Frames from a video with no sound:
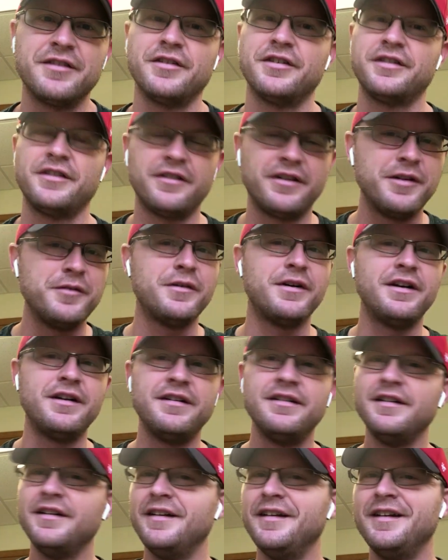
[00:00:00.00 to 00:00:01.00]
Verse
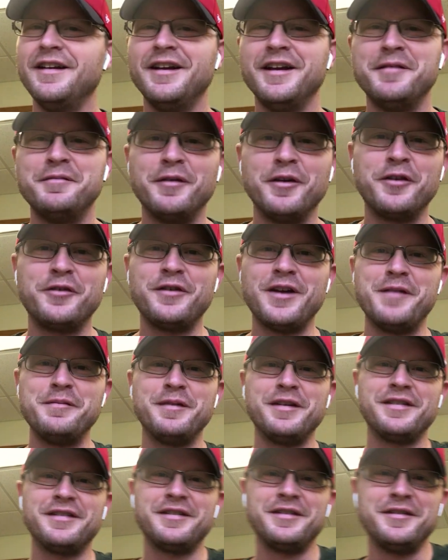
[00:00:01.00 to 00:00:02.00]
31, most
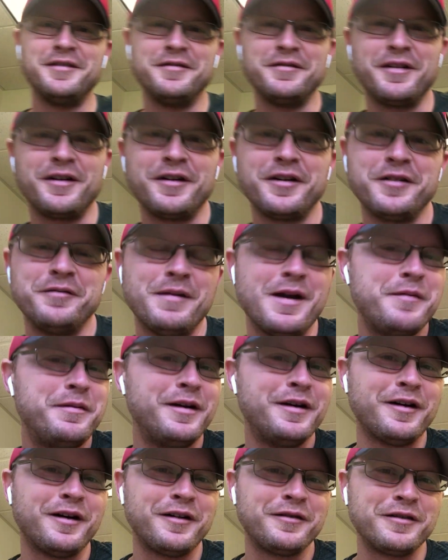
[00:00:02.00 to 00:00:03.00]
famous verse, maybe
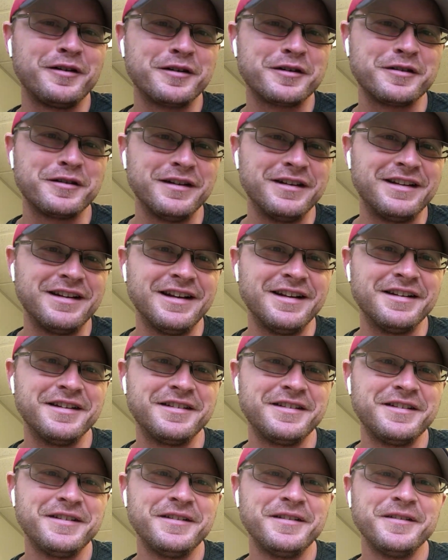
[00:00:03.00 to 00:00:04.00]
in all First
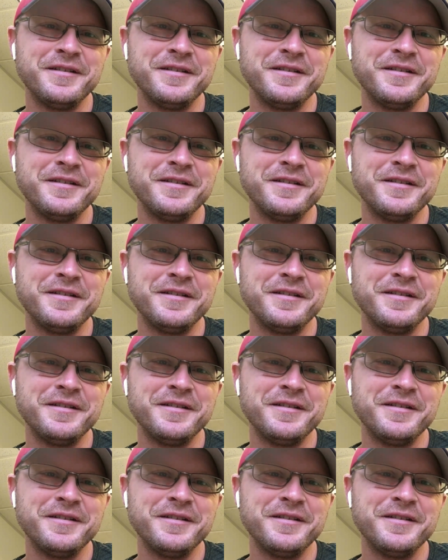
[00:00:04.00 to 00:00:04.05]
Corinthians.